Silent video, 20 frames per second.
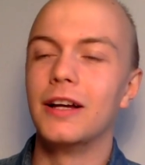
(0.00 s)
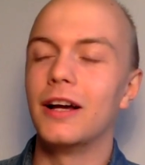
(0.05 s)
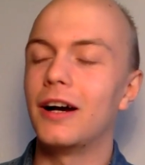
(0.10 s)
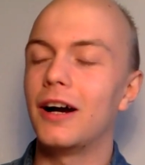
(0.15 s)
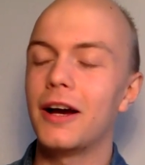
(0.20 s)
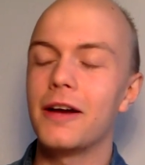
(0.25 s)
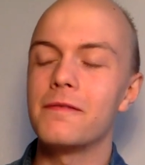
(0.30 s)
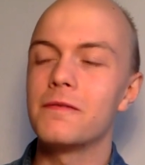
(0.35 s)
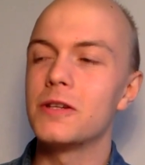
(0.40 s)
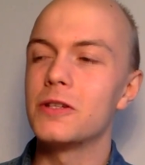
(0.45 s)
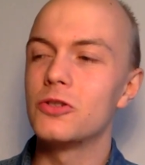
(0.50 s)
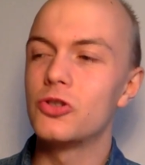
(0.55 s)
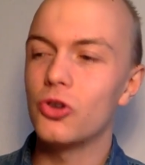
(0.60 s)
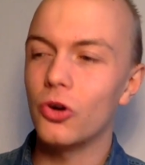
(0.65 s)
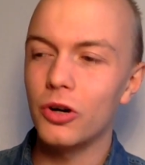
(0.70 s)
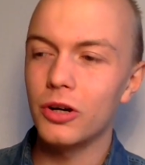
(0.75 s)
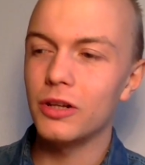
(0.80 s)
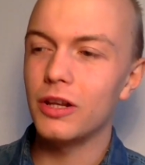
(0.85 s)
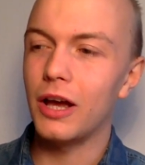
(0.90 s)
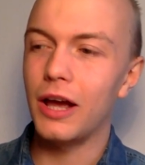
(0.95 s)
I've
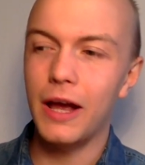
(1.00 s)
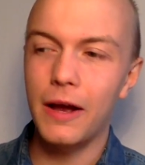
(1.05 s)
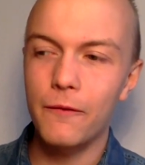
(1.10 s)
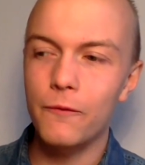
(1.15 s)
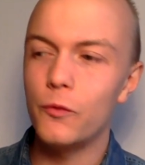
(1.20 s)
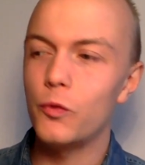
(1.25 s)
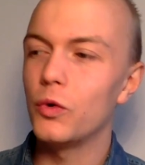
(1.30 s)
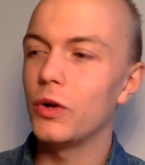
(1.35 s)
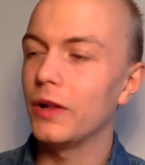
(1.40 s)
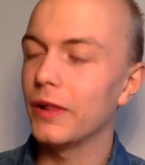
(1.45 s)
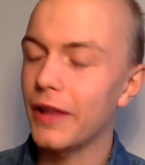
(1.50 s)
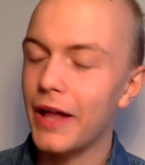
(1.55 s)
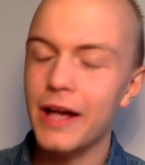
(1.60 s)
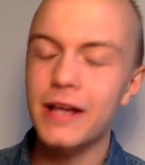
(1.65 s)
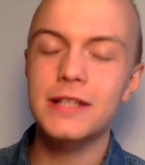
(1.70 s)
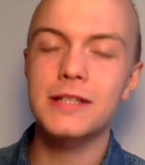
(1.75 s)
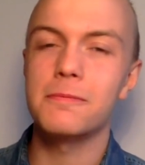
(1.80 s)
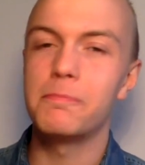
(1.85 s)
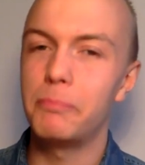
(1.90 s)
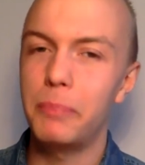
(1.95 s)
enjoyed every
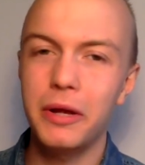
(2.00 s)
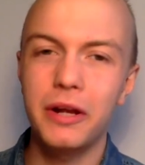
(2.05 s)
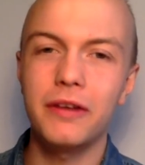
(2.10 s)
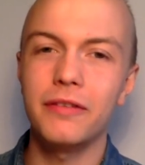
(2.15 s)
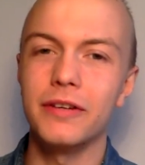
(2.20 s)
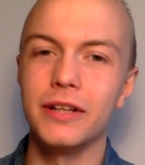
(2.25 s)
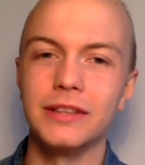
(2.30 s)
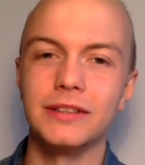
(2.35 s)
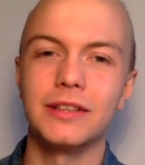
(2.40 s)
last bit of it.